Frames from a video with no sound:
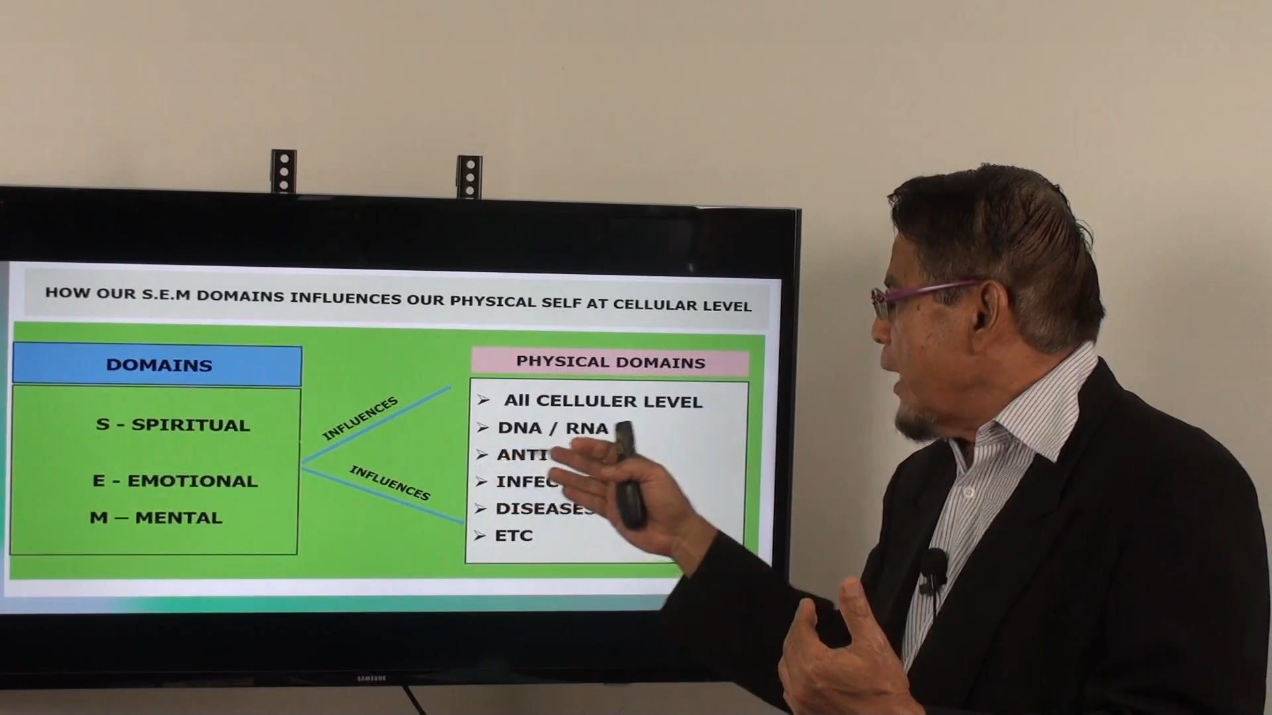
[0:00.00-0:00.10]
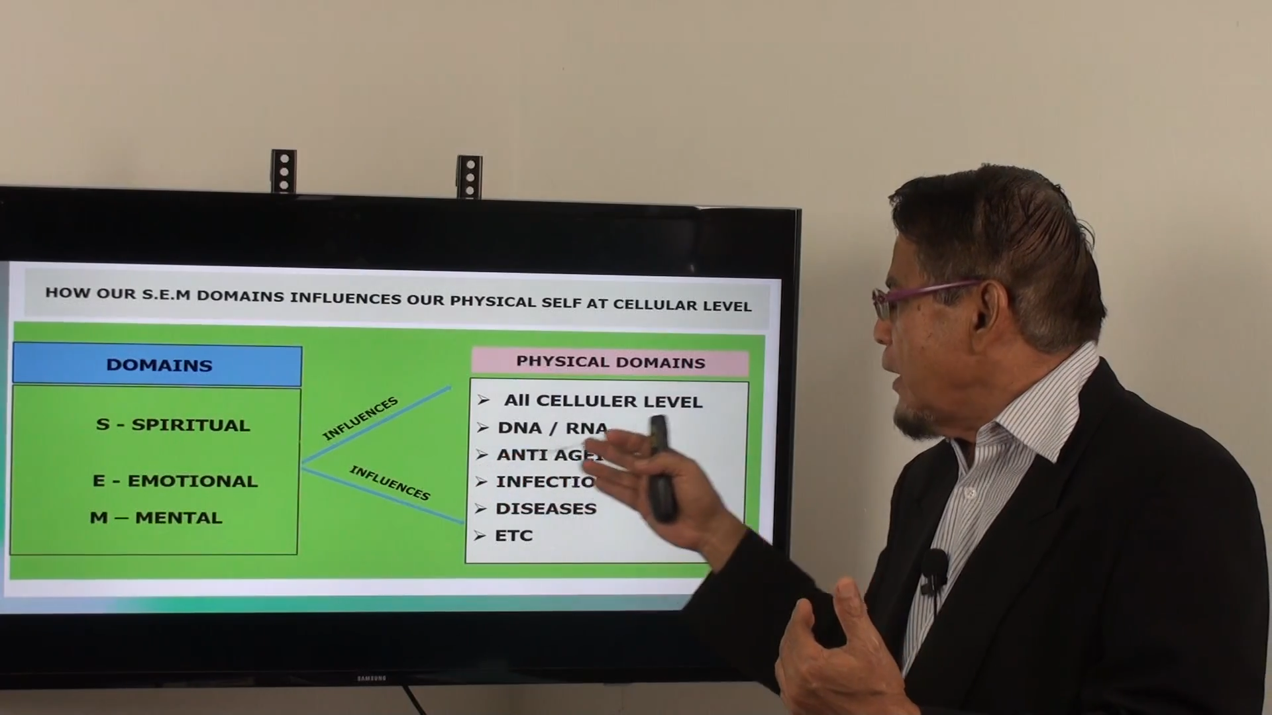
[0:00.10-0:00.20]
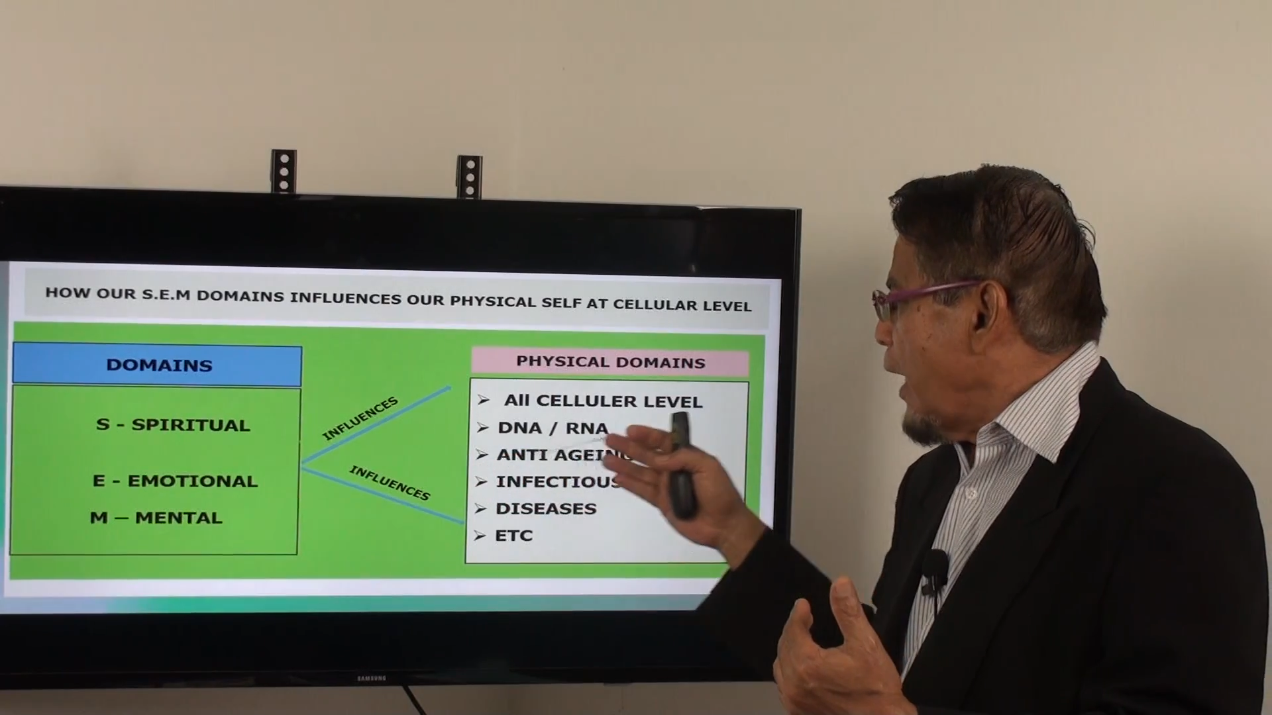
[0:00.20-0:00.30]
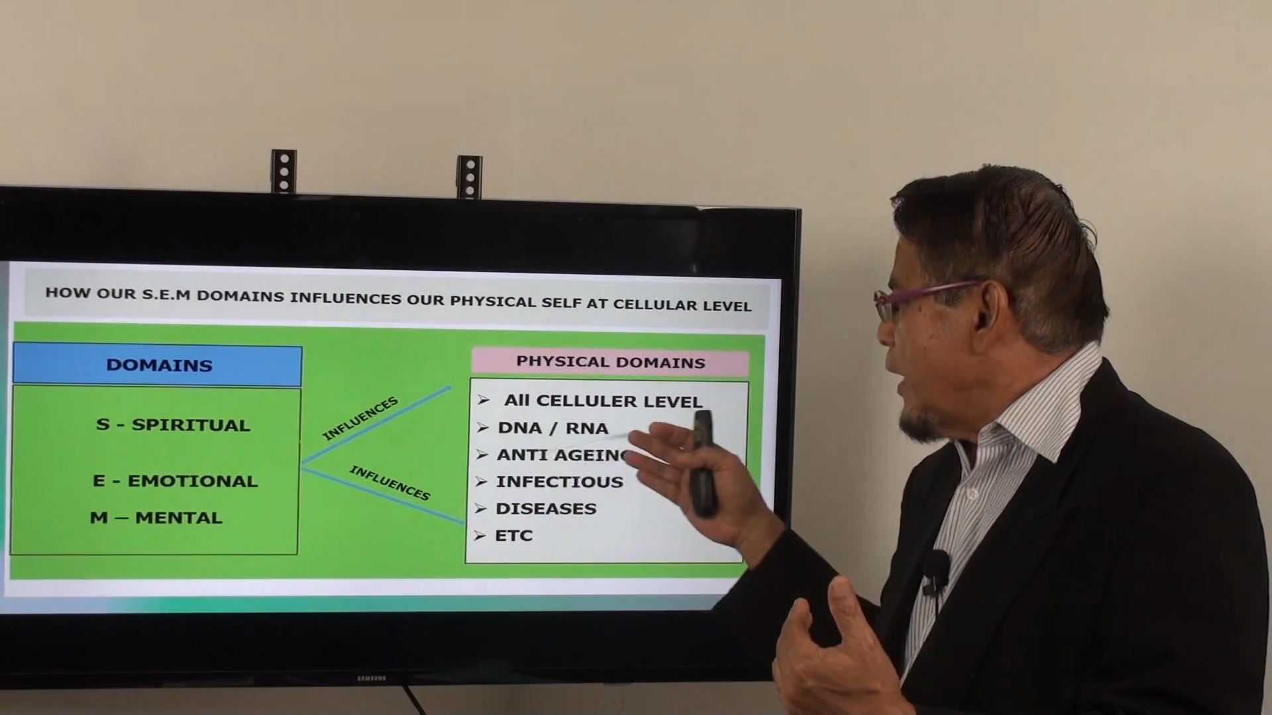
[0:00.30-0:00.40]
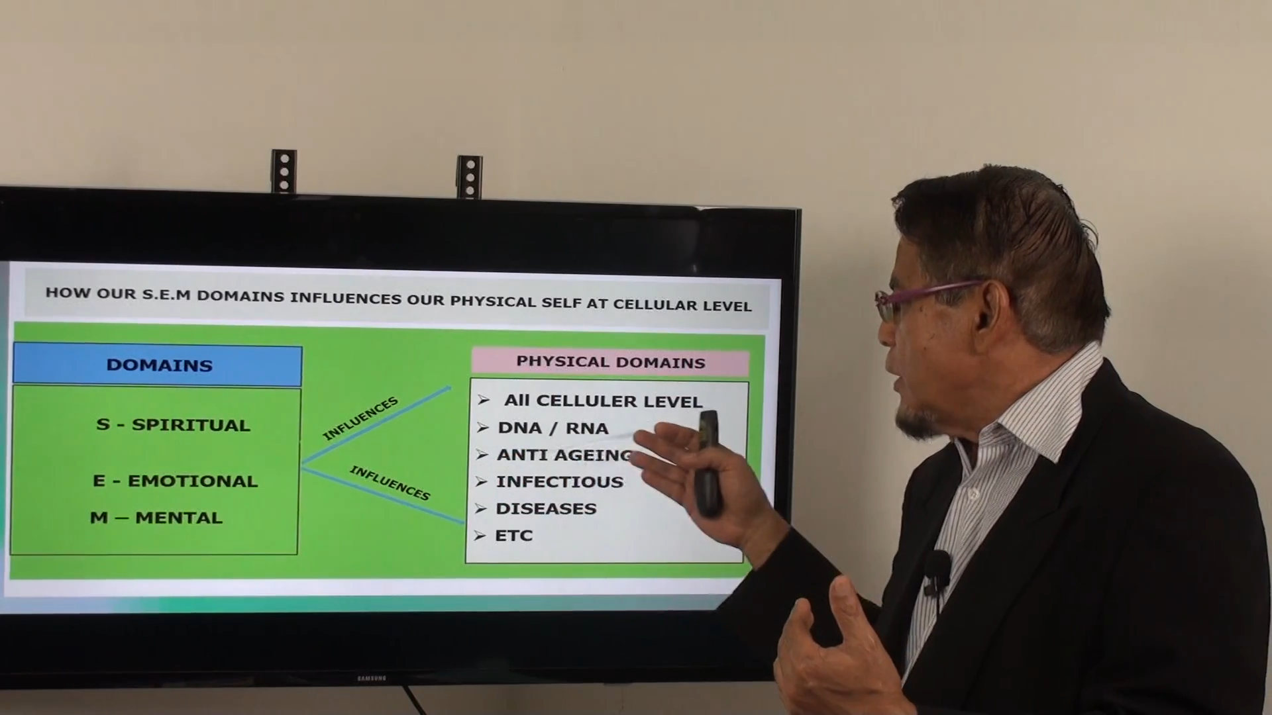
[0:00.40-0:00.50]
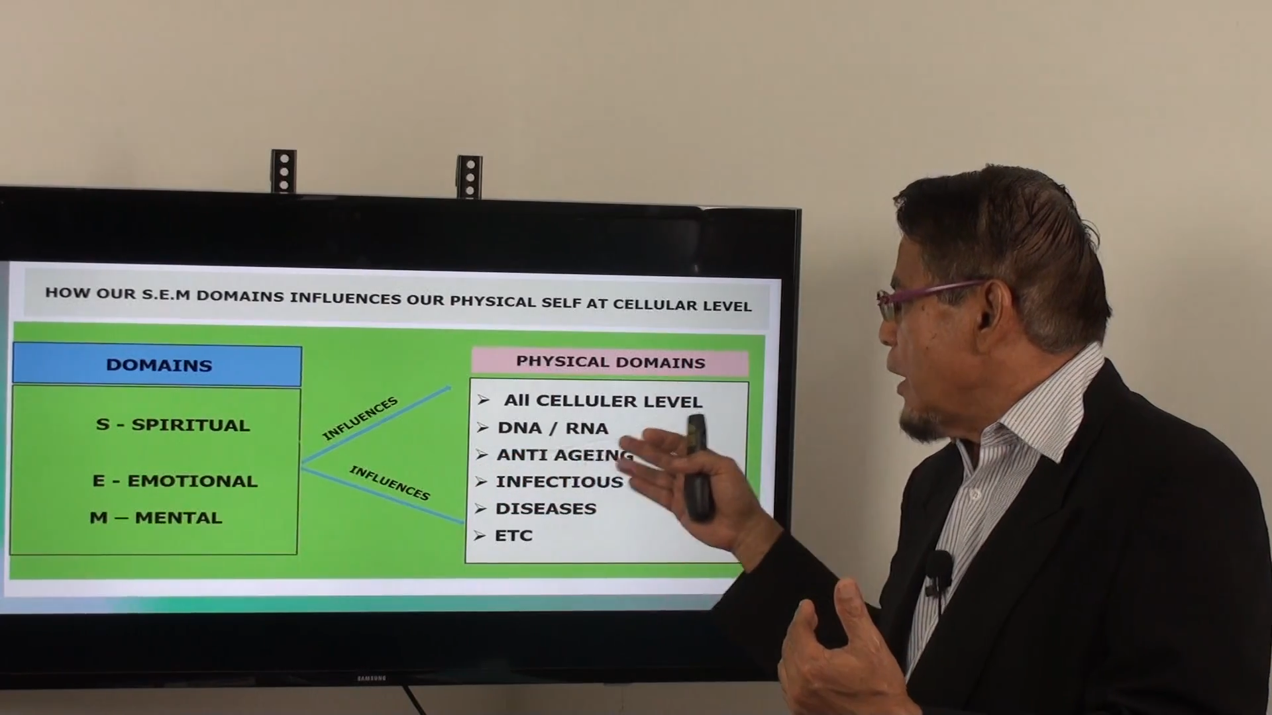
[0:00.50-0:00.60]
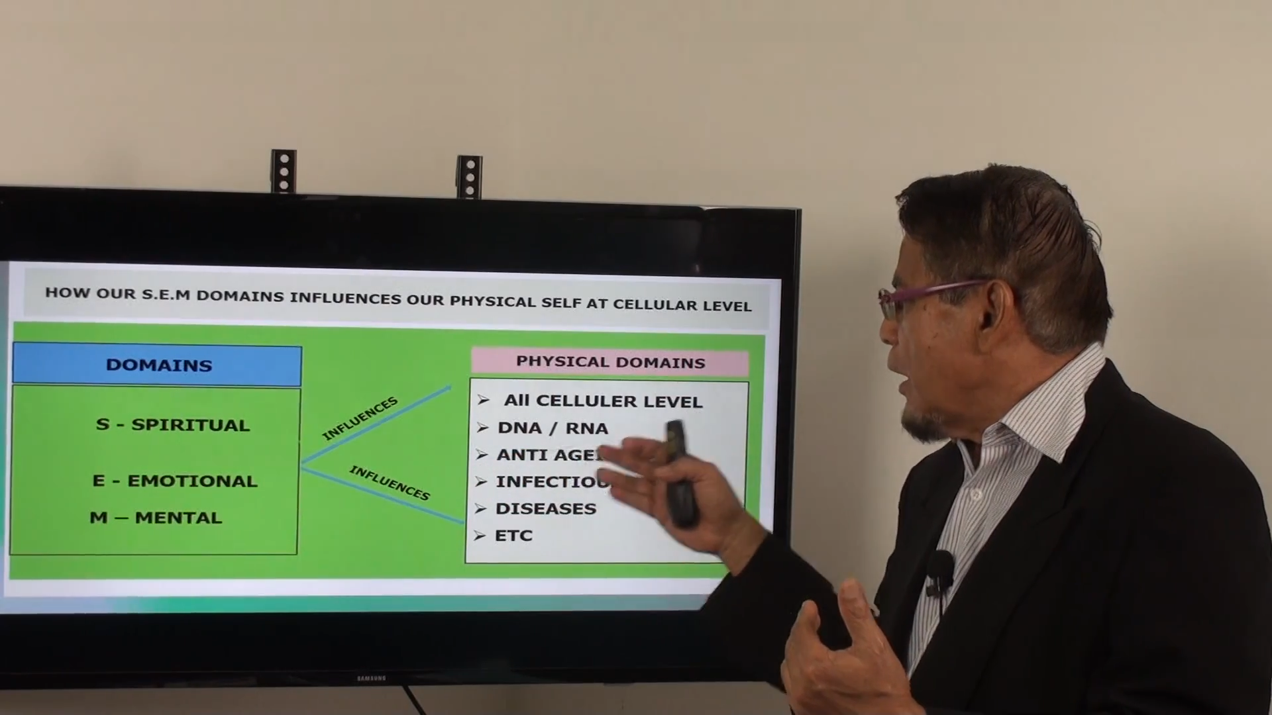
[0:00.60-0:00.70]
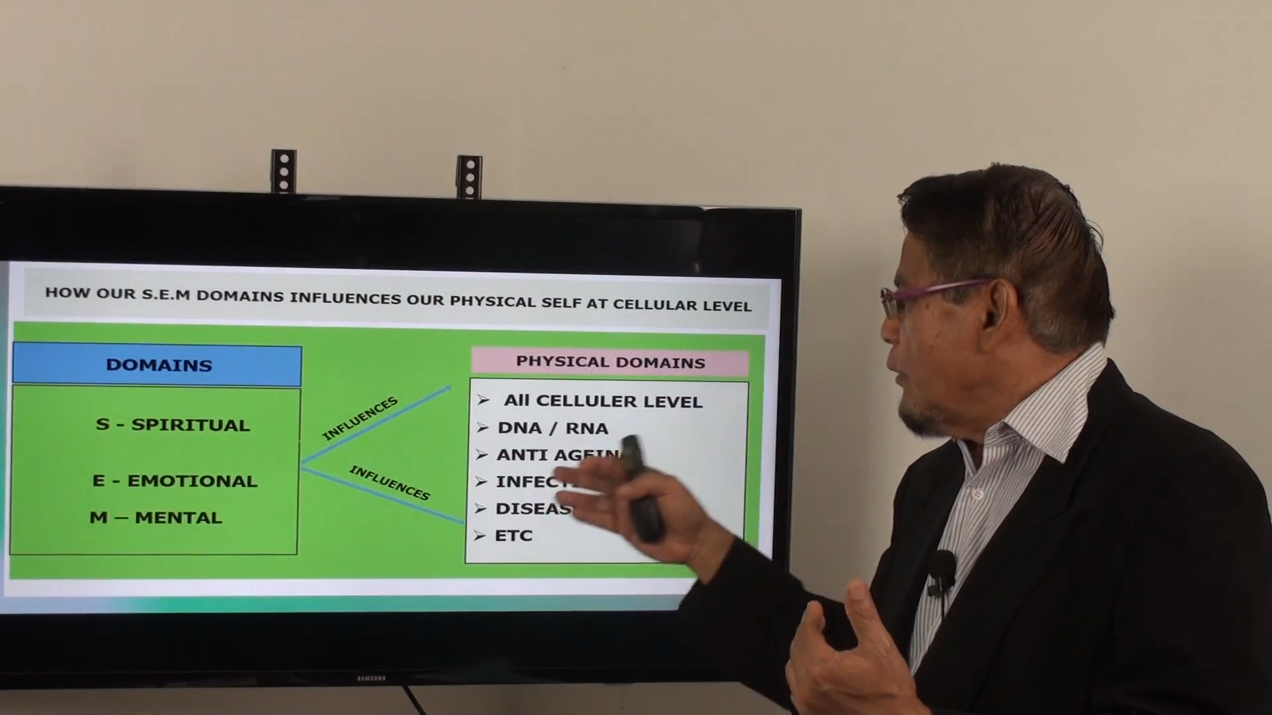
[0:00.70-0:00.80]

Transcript: anti-aging,